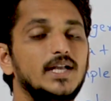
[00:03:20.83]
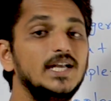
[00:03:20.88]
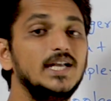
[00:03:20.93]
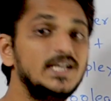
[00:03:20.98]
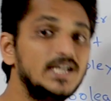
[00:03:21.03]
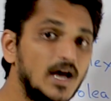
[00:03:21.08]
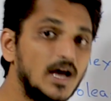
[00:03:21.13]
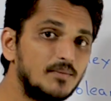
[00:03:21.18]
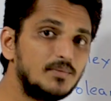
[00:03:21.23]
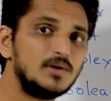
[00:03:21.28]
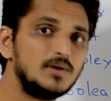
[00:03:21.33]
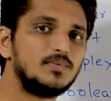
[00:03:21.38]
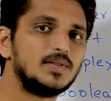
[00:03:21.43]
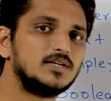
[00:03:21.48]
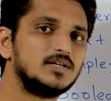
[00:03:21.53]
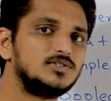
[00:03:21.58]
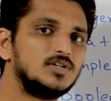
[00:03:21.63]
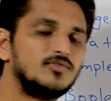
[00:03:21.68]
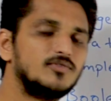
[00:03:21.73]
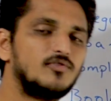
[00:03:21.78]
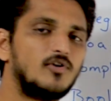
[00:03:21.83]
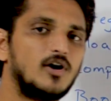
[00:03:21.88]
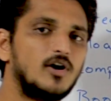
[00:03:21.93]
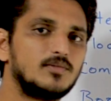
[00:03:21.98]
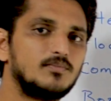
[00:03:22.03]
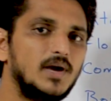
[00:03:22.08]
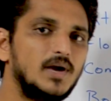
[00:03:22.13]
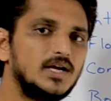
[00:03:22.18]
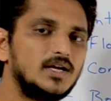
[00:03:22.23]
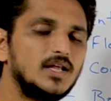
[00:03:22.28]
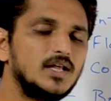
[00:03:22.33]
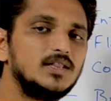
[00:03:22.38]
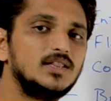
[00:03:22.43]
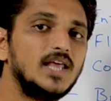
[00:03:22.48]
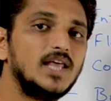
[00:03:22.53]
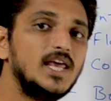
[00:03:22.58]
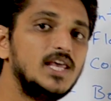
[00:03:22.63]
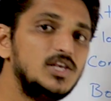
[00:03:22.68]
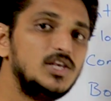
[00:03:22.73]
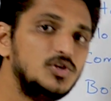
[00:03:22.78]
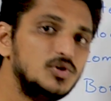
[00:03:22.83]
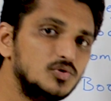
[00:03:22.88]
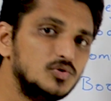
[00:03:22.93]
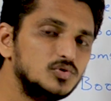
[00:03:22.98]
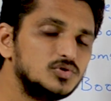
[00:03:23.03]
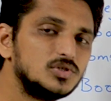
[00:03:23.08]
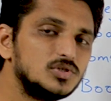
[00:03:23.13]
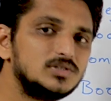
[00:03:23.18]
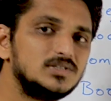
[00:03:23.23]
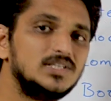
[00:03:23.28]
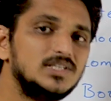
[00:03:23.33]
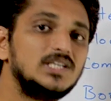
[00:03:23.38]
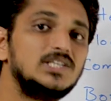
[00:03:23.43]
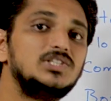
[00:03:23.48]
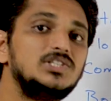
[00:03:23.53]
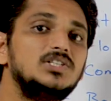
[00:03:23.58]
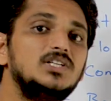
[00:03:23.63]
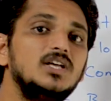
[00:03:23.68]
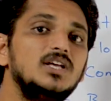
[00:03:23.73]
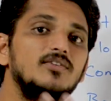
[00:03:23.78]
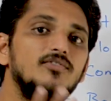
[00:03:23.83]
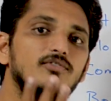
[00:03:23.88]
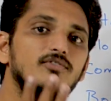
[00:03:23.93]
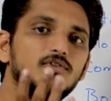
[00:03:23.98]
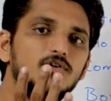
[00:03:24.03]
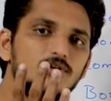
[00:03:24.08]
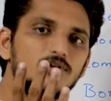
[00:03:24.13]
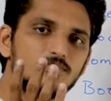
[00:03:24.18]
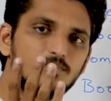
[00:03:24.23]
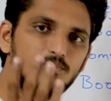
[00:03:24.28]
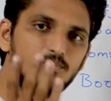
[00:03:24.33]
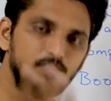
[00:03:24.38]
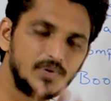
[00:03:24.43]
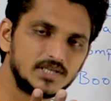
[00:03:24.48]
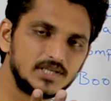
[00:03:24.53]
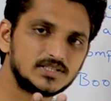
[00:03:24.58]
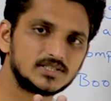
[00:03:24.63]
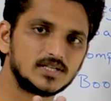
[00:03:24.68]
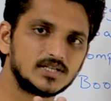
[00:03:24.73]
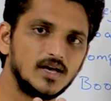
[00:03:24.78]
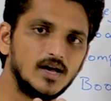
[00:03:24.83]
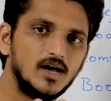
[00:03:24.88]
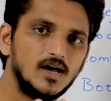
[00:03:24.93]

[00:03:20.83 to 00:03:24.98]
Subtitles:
In double precision format, they use 64 bits